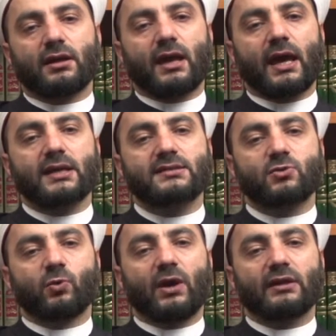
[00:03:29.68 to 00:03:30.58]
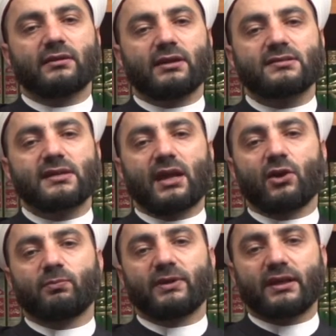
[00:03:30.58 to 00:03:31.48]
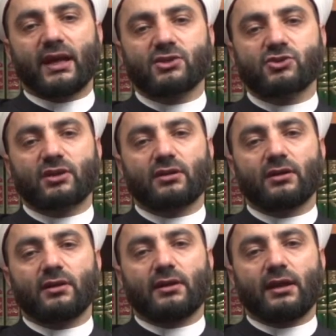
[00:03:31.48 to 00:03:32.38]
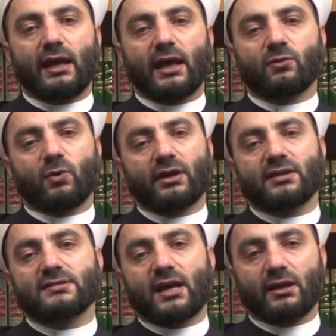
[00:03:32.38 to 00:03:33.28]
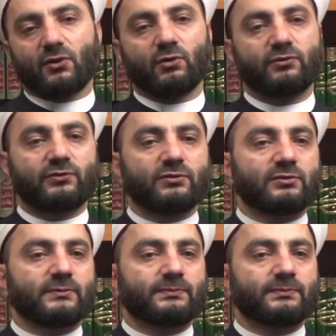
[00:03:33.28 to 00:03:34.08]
as to what is an obligation and what is unlawful.